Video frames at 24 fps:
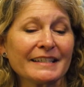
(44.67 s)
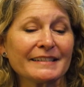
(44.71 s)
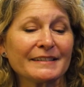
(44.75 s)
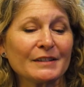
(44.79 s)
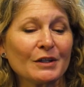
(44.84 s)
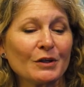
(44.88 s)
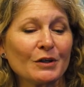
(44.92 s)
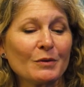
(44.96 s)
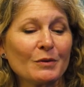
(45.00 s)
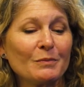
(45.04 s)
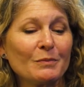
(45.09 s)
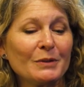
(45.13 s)
Yeah,
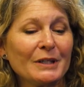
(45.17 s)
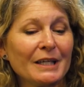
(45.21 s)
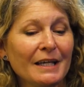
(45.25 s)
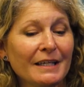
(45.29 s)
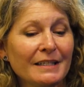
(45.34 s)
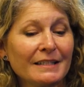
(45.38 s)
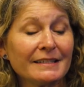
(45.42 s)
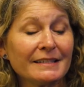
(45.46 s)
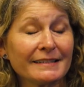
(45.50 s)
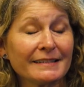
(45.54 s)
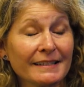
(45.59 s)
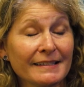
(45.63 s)
so B A
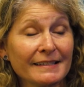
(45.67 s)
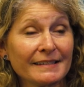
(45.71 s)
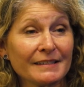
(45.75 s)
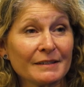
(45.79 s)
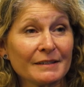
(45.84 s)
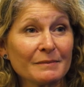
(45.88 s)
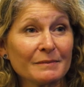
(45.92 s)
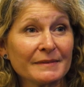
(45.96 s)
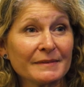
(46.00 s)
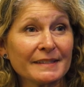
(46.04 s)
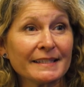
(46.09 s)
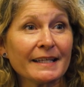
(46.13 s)
E
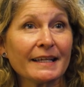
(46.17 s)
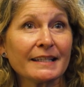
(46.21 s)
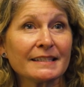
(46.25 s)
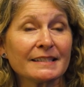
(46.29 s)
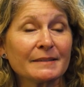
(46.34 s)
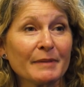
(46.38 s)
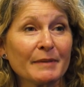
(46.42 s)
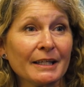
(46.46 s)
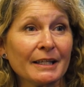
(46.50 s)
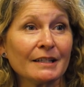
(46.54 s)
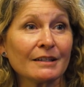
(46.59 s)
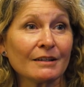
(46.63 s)
Systems
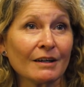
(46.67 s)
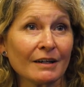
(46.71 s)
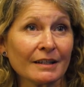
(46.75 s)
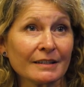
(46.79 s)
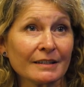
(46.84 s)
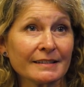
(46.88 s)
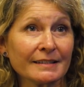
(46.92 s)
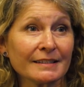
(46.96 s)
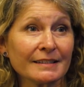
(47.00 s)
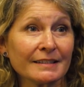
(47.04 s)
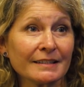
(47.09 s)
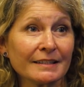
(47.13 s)
has been in
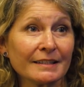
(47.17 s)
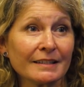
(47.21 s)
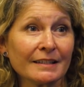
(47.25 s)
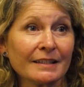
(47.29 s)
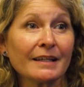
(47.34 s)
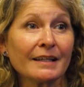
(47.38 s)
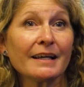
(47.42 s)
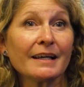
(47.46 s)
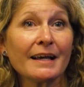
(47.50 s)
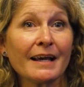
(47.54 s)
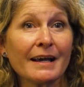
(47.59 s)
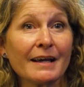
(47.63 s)

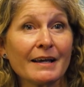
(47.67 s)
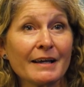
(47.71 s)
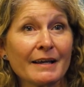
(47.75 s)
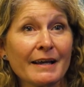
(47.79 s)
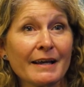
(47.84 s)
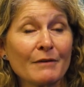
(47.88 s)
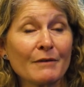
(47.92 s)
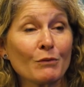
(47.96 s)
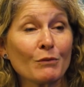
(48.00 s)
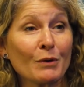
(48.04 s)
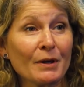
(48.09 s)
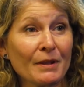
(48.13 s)
Austin
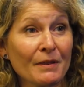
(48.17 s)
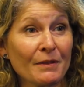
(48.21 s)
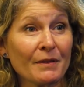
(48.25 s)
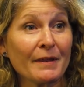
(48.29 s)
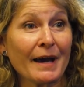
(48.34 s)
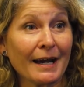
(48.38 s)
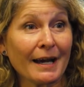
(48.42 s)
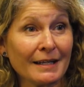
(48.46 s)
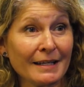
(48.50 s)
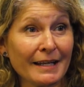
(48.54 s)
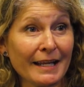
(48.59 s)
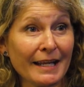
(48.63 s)
with
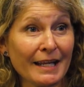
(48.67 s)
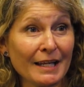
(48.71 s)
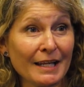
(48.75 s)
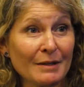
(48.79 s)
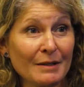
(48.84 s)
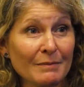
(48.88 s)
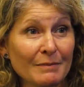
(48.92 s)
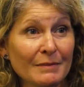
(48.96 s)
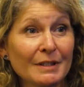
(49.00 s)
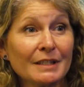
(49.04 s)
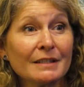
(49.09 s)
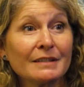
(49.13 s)
that
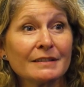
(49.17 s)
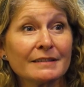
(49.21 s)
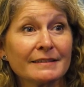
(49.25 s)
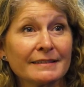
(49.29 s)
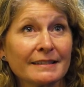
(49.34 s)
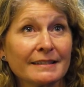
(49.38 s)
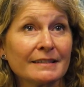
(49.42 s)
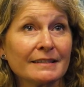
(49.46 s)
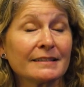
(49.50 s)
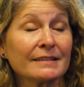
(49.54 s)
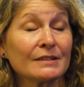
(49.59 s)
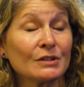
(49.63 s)
name
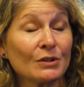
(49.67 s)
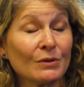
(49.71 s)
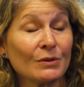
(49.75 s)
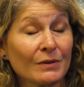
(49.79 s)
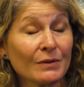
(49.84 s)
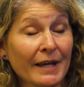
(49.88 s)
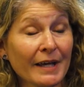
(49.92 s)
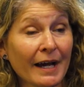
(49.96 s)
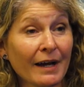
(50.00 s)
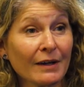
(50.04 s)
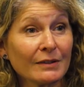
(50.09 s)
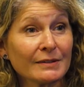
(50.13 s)
since two
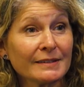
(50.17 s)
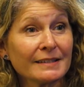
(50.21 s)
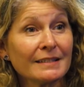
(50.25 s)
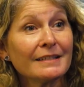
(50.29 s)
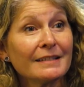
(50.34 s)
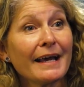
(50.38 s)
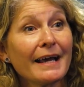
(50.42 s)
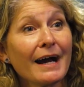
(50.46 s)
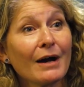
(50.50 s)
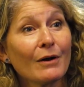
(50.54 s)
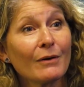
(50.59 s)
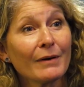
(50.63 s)

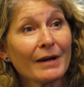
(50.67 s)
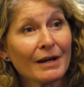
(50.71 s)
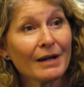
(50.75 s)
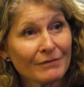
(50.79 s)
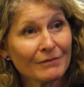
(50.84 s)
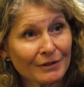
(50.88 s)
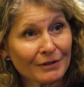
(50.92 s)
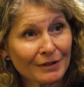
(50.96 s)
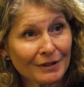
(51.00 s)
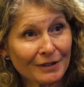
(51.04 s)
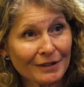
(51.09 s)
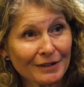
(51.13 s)
thousand.
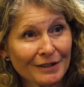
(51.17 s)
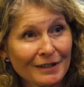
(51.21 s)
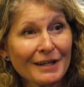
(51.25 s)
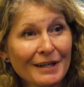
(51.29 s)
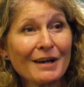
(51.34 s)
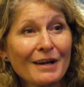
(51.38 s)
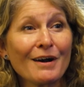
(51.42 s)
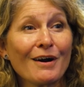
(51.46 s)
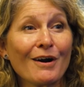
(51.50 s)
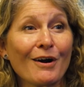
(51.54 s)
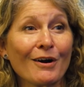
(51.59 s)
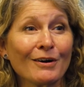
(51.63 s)
However,
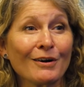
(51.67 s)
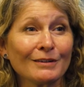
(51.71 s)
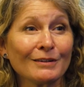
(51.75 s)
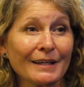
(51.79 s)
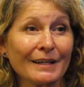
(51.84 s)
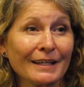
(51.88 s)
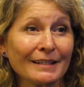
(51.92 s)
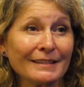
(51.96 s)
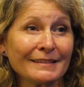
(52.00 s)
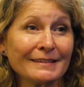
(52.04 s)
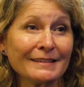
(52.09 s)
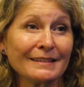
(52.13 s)
our
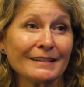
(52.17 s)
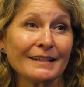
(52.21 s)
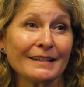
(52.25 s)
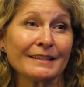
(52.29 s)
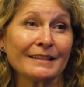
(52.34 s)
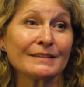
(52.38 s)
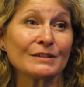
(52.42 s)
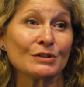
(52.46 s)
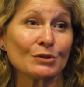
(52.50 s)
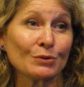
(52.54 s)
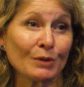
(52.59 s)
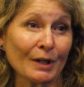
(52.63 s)
legacy
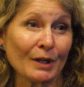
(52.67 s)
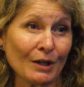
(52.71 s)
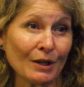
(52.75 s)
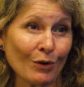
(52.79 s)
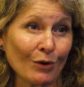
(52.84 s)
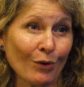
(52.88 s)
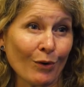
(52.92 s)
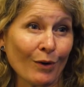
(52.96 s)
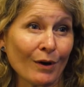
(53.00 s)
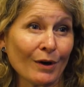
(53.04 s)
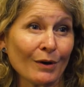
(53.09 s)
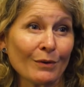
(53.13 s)
is
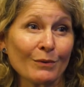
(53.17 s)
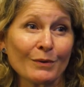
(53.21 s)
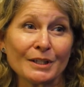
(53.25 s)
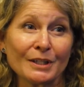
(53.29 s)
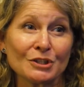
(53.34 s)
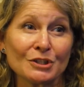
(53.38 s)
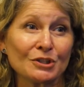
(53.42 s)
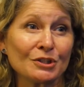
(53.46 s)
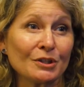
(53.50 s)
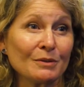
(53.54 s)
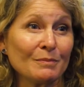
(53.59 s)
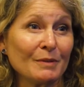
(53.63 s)
Tracor,
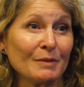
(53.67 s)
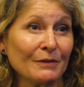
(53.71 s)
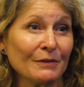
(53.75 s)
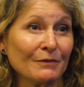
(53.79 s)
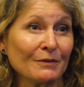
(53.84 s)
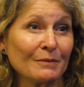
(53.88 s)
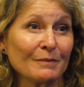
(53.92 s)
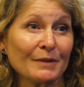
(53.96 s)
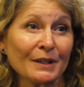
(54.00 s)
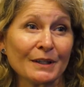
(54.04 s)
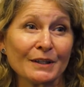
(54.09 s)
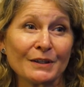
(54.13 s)
which should be
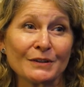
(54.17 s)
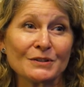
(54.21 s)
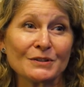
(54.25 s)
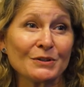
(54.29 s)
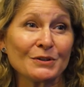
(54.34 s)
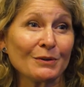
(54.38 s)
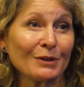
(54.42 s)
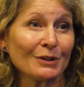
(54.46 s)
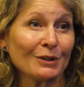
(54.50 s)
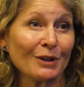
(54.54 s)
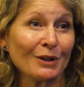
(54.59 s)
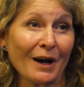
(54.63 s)
familiar
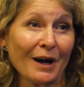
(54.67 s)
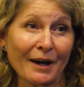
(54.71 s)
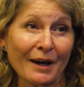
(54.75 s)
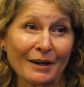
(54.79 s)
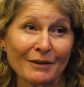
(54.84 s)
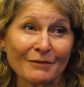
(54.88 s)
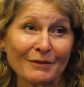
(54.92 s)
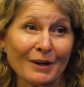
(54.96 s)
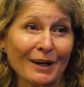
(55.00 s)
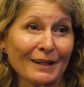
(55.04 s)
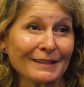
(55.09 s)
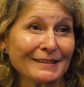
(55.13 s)
to a lot
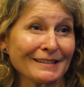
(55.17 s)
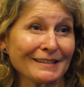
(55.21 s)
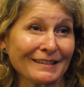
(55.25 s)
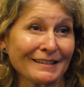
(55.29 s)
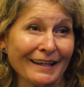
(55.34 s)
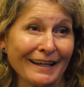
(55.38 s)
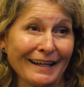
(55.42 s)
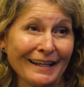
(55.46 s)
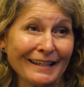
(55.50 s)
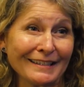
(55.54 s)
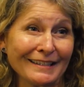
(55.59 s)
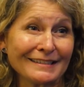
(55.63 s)
of
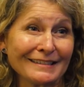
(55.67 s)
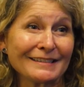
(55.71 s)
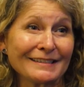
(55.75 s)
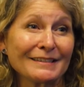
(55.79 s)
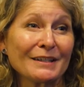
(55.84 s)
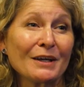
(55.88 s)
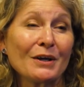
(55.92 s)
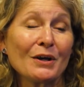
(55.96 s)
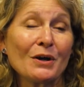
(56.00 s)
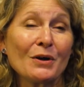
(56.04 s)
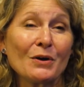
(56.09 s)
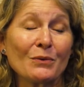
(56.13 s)
Austinites.
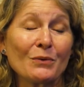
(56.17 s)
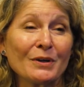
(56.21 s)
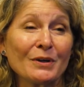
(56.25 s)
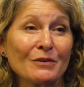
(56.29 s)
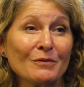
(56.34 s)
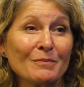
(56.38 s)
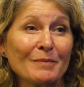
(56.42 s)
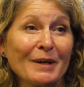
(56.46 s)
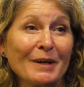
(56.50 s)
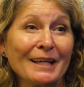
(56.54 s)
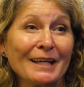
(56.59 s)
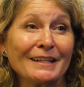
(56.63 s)
We
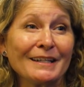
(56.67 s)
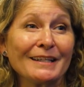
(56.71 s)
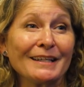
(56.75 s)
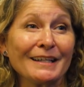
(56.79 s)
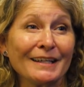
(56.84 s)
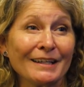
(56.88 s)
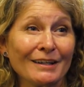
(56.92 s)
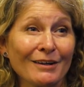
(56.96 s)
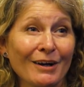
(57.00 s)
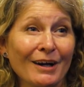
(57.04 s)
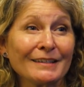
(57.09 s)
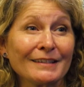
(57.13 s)
have been
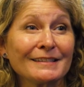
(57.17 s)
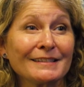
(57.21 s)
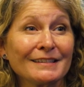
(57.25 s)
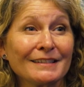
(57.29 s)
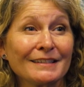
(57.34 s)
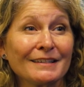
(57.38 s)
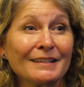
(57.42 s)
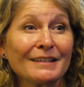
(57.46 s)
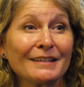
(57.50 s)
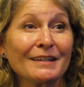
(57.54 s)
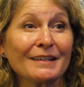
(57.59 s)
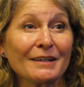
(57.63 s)
in
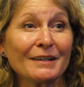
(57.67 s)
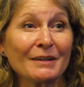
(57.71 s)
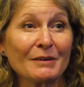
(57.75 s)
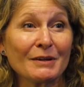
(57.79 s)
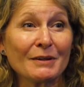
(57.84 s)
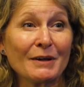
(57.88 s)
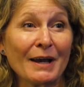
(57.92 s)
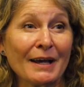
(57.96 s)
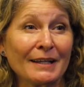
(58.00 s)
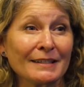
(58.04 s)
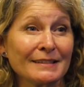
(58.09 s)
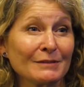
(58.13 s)
Austin
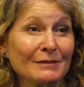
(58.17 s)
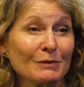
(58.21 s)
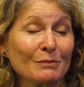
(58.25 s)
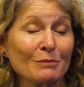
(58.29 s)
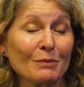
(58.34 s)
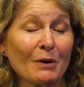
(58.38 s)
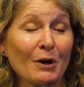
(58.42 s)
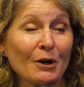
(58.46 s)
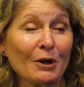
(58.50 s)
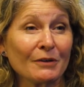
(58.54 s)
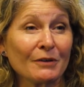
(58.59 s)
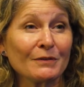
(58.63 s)
as
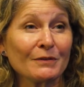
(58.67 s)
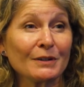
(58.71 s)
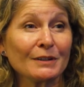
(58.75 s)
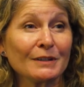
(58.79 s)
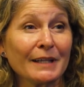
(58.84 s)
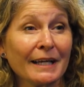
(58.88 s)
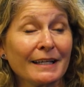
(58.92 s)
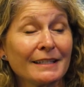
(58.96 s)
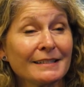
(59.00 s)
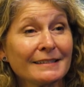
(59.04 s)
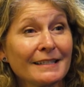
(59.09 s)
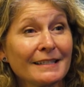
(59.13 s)
part of the
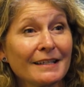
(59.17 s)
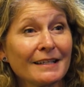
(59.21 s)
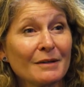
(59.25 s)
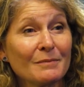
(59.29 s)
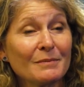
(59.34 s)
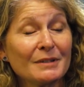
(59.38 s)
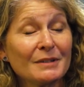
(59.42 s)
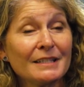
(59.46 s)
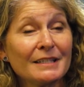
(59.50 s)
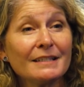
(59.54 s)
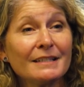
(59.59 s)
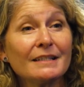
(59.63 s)
legacy
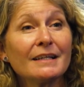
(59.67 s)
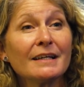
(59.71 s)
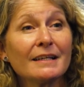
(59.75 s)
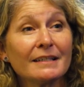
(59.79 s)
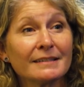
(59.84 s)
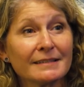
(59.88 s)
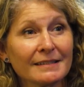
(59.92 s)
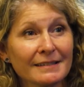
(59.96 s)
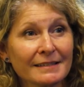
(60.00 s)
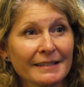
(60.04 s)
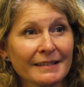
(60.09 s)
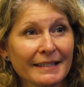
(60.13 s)
company
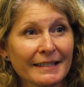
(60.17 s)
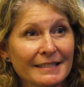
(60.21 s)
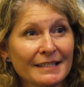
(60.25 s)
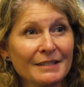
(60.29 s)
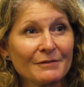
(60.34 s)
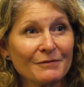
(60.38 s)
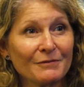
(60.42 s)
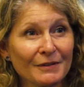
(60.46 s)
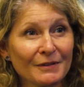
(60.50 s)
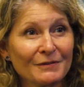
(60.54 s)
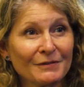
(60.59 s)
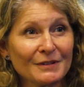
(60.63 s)
since
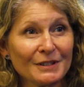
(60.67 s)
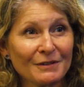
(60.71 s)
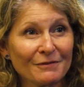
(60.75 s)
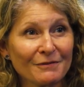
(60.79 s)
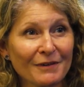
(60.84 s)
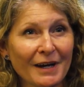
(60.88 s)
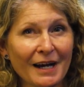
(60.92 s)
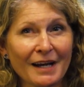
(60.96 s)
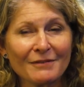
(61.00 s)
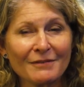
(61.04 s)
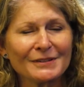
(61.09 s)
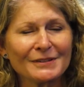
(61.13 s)
nineteen
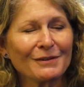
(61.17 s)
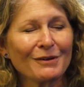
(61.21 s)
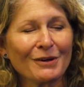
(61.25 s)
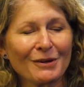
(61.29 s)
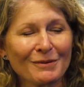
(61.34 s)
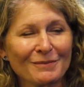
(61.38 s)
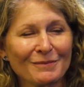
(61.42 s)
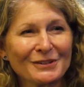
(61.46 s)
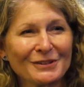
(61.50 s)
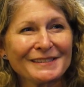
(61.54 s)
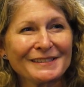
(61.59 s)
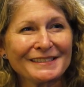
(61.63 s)
fifty-five, so
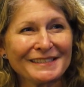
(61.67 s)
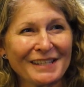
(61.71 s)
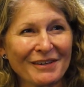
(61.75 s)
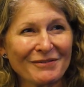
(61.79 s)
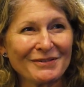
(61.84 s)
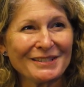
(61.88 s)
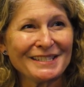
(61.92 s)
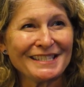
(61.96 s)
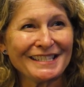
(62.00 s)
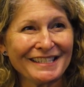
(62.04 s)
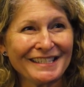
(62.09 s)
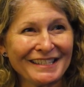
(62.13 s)
almost
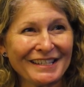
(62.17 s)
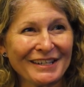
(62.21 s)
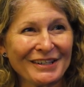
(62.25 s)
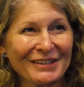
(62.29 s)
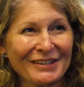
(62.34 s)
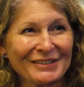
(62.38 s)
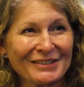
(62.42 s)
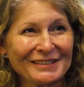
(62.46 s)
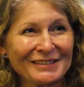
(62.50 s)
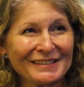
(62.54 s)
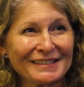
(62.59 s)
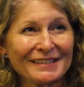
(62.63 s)
seventy
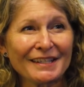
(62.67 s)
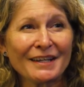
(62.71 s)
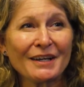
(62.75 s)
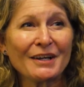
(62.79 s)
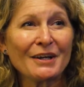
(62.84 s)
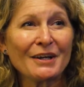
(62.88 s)
years.